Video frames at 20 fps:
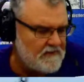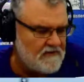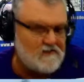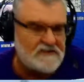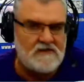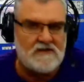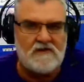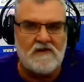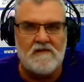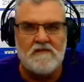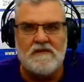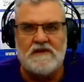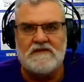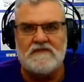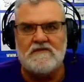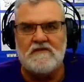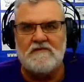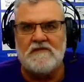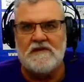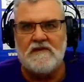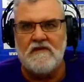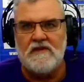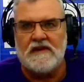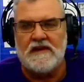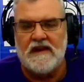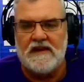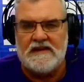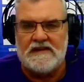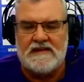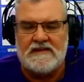There's so many, so many great
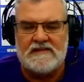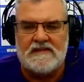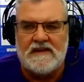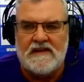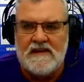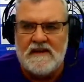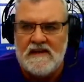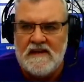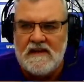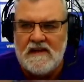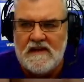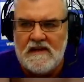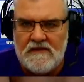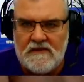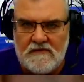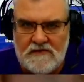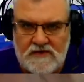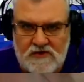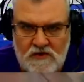ideas. There's